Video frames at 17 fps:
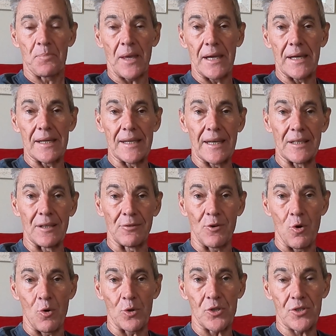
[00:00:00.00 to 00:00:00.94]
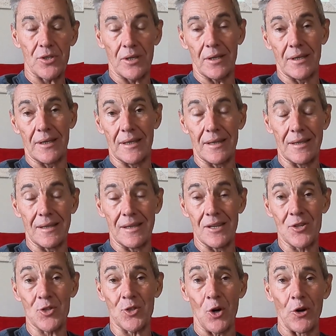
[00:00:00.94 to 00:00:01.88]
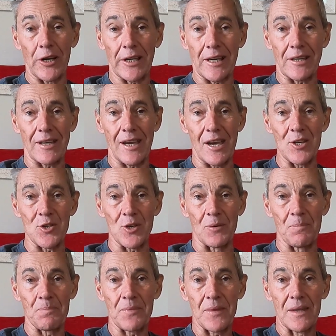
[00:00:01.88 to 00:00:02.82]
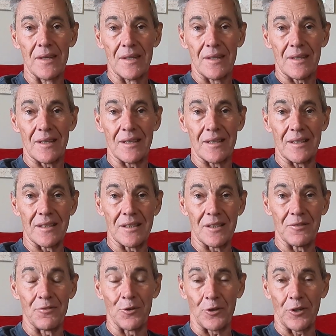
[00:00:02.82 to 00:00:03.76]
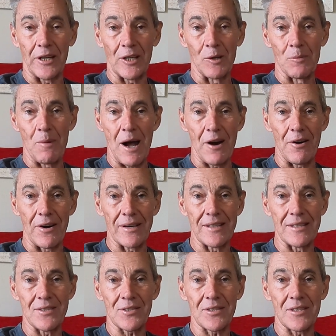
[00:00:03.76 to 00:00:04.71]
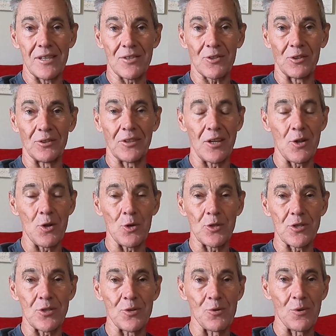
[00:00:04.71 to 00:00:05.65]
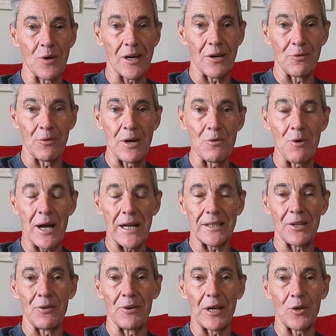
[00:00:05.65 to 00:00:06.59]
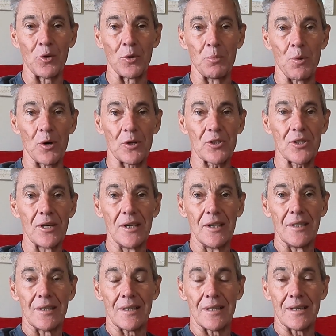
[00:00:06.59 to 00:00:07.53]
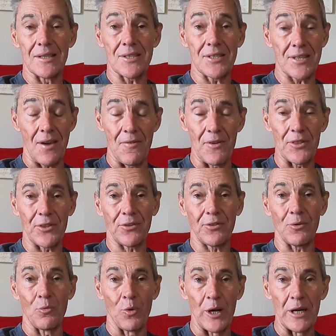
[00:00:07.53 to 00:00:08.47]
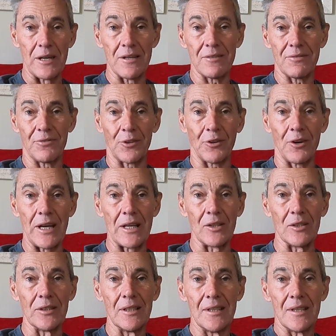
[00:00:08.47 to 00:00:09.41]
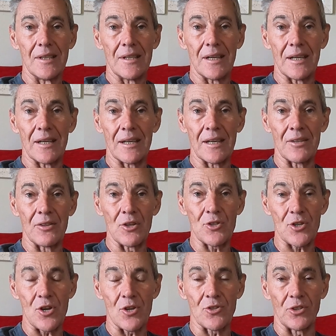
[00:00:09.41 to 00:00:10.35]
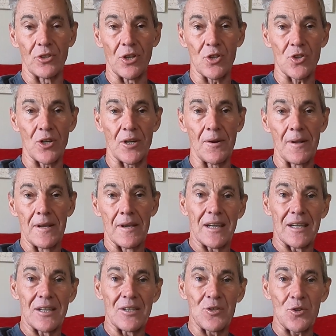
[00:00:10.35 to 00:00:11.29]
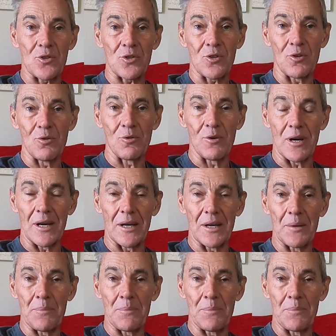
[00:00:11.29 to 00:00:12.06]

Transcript: and of course a historic occasion for Chrigel Maurer. He's continuing to rewrite the record books. 7th win for Chrigel in this year's edition. Just to